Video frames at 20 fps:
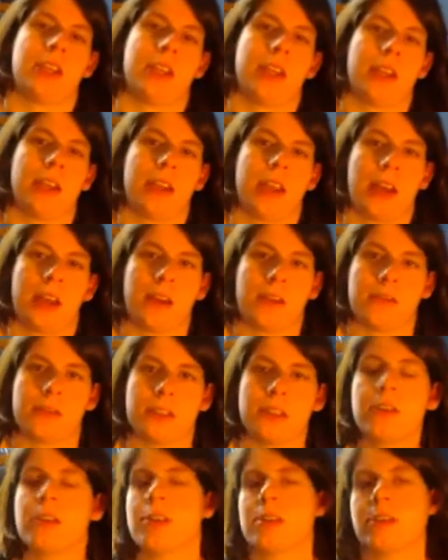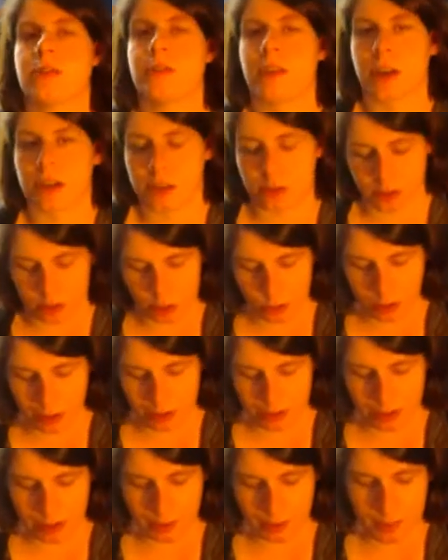it can have serious effects on your
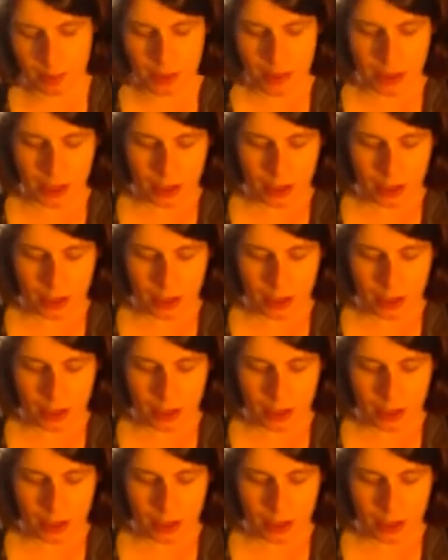baby.